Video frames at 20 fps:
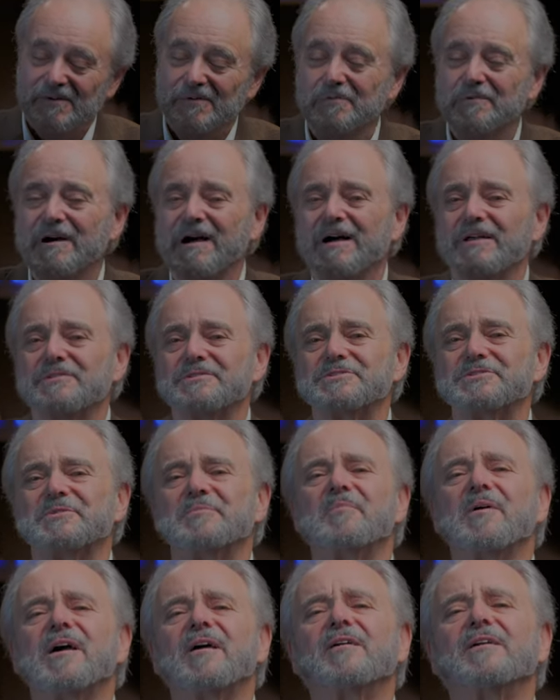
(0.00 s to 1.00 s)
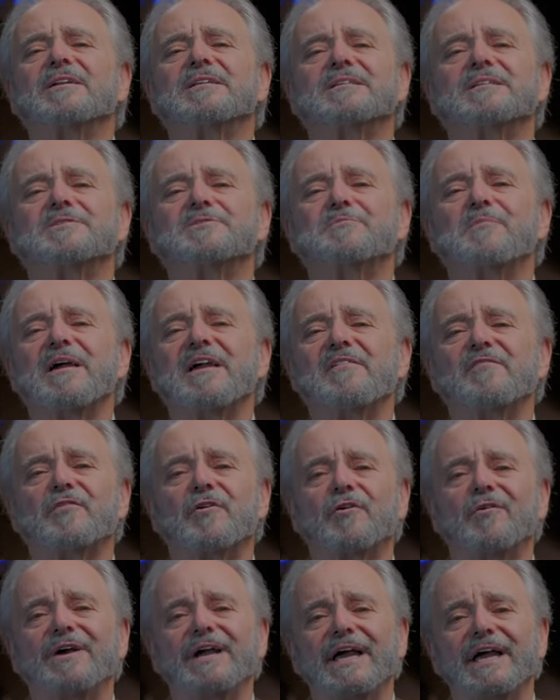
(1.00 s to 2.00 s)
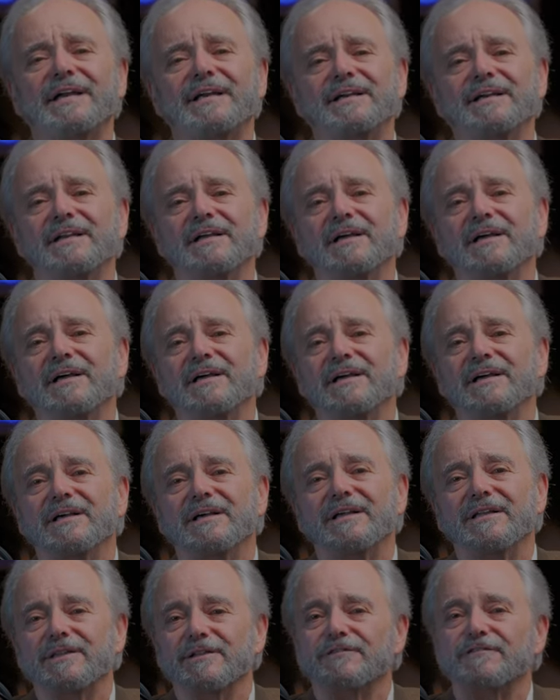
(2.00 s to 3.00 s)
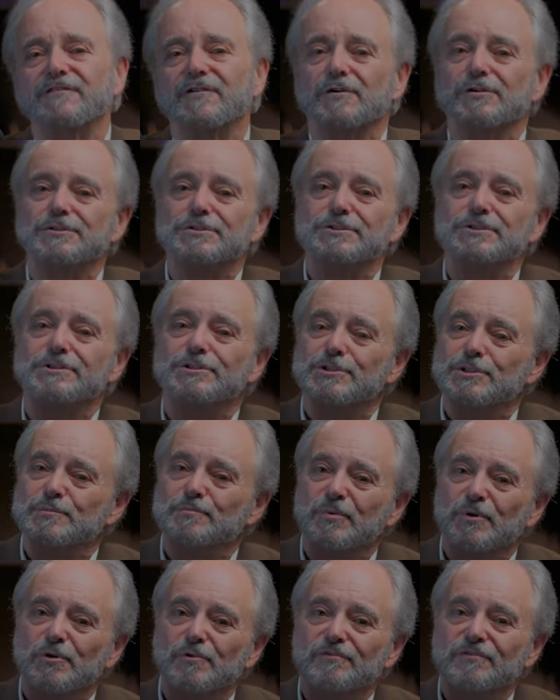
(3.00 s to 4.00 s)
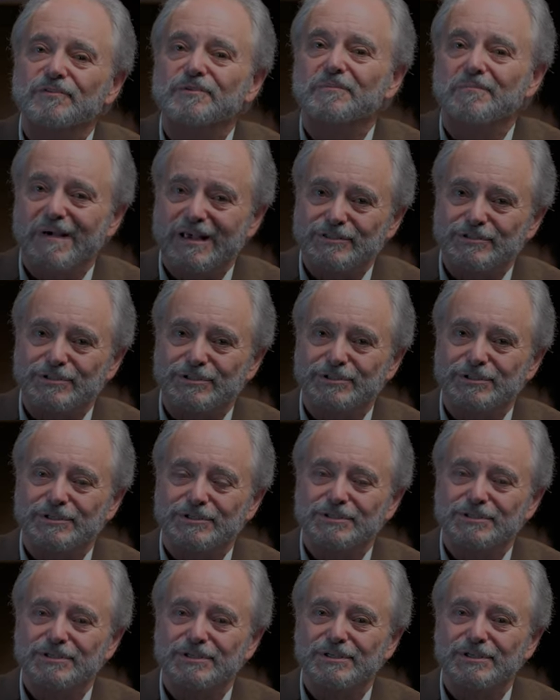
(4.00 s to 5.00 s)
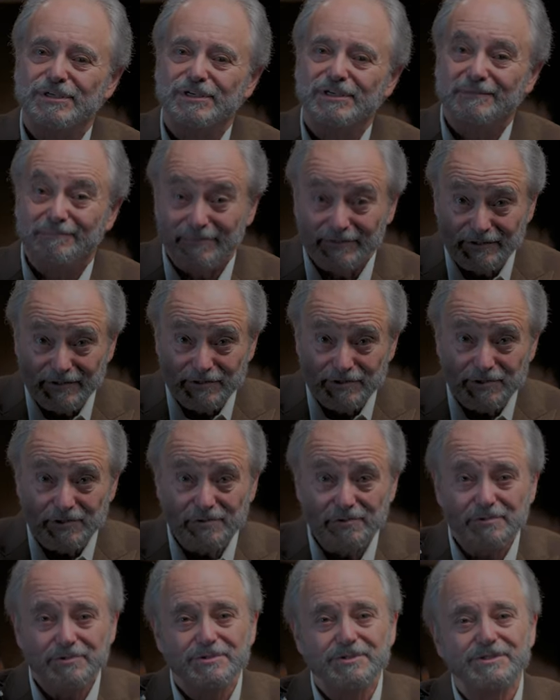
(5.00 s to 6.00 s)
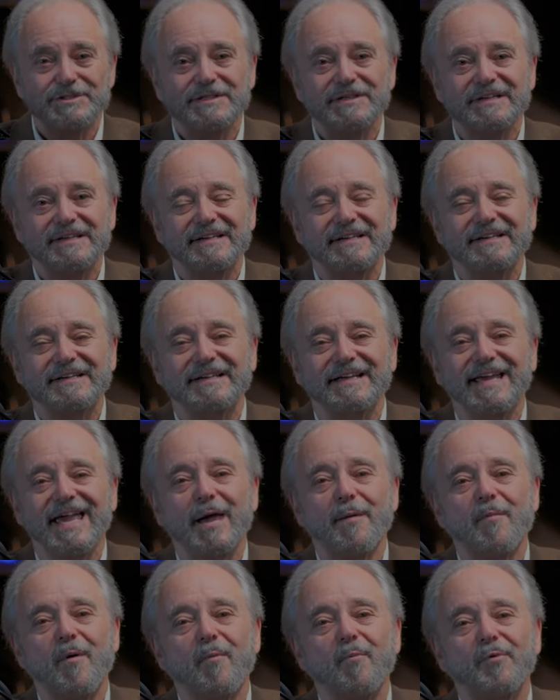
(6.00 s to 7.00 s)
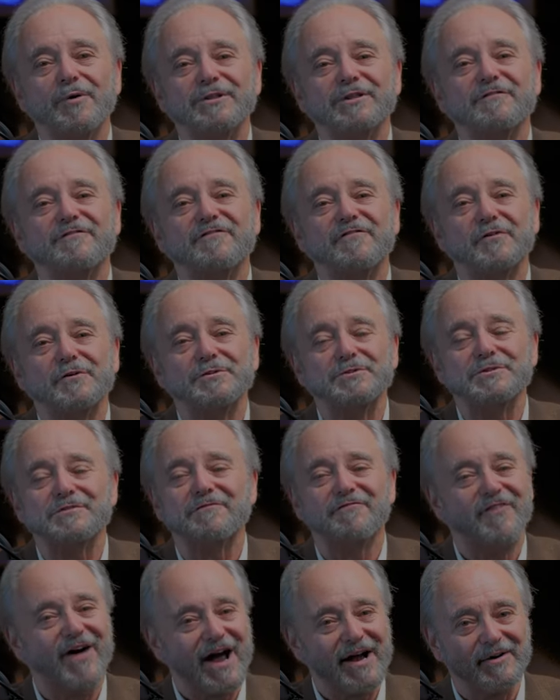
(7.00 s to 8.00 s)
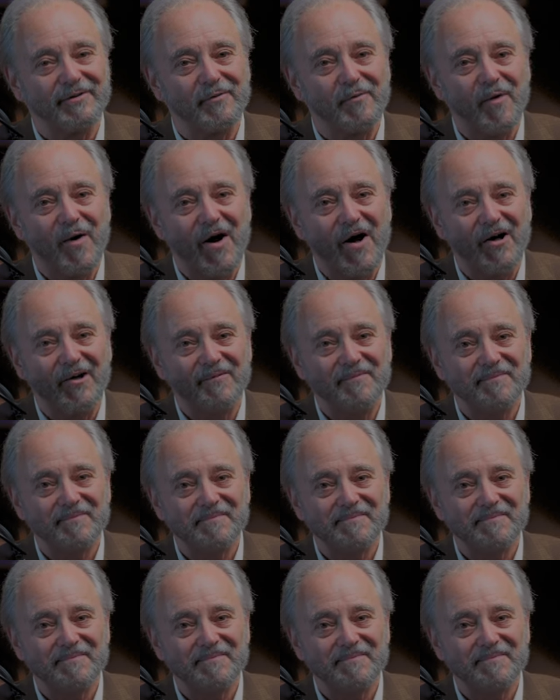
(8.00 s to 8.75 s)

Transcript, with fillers: Well, the Samaritans may have created the first spoofed messages, but the Jews came up with the first firewall.